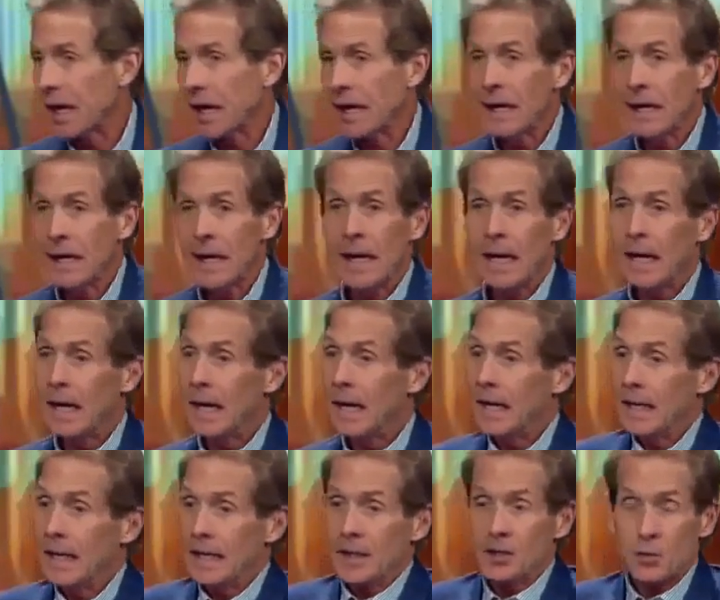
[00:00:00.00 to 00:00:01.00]
guy.
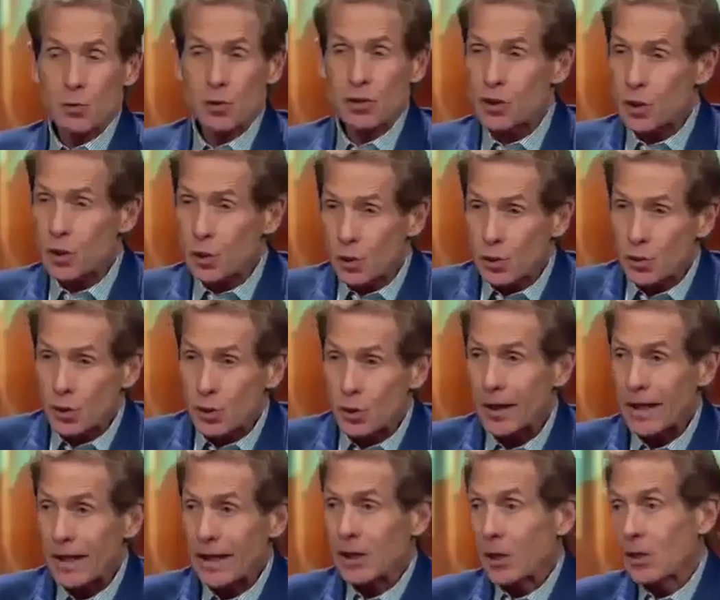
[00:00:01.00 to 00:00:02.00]
And as a
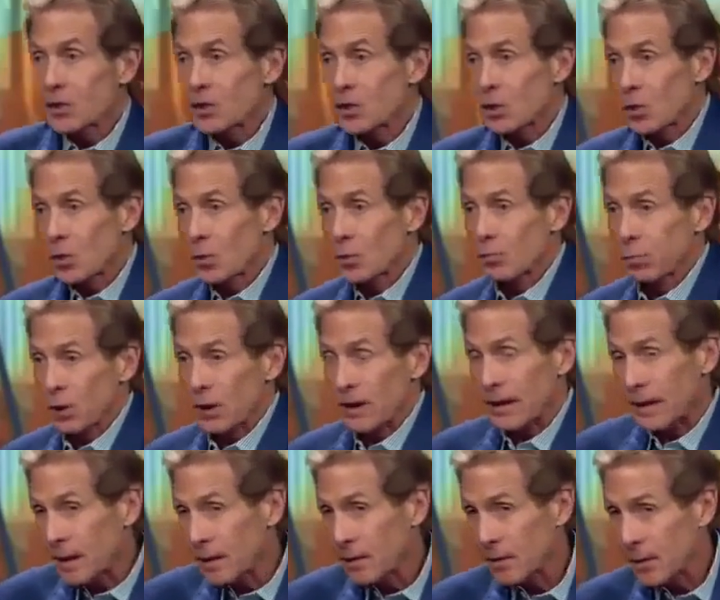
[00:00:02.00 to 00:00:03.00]
returner and also
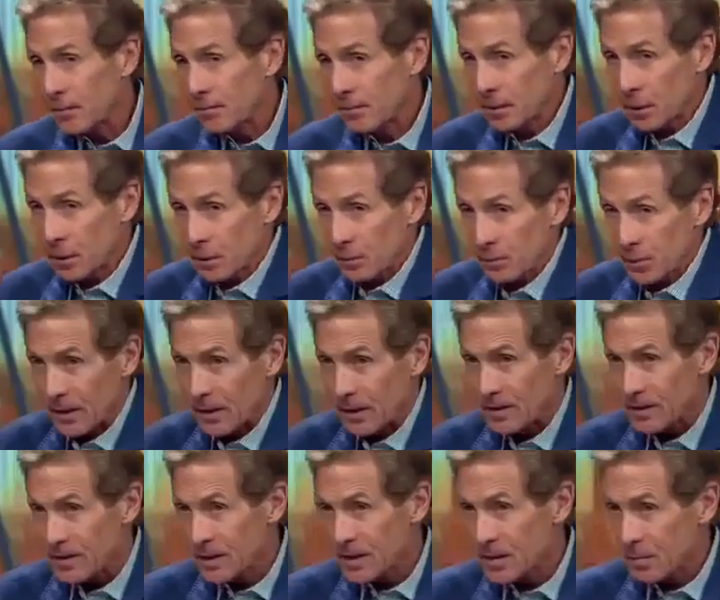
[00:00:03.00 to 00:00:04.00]
blending in a little
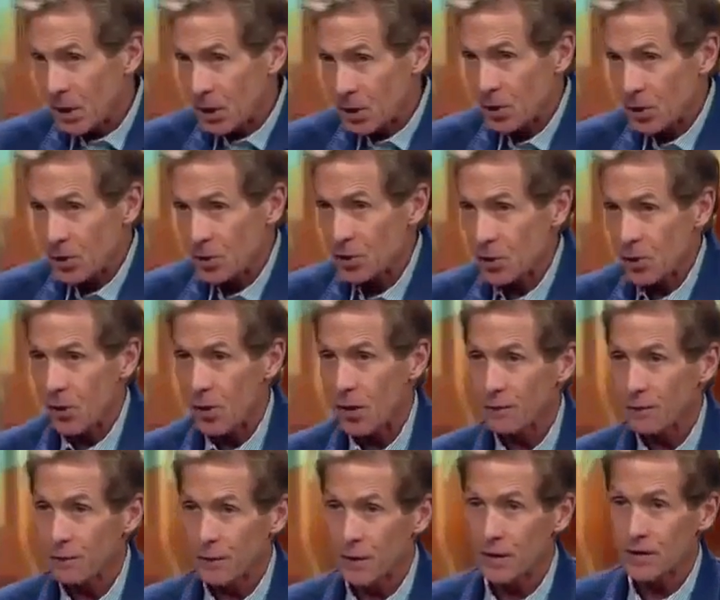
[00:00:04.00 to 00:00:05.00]
bit as a specialist on
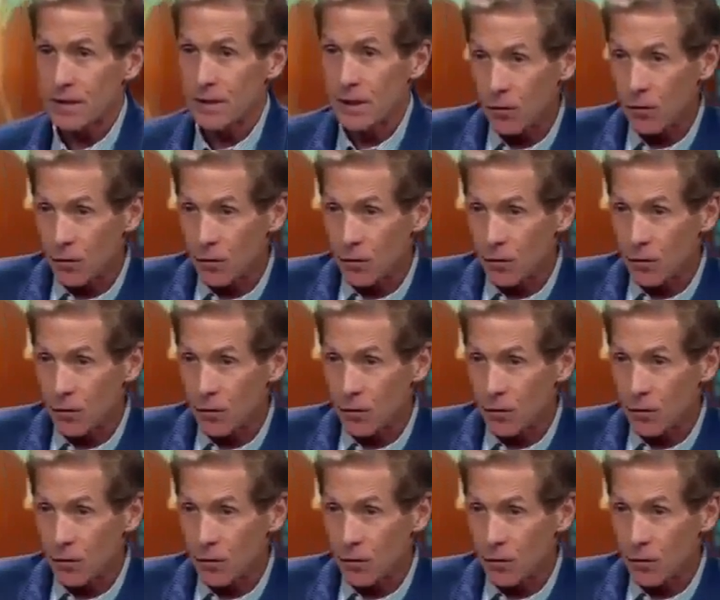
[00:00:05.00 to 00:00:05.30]
offense,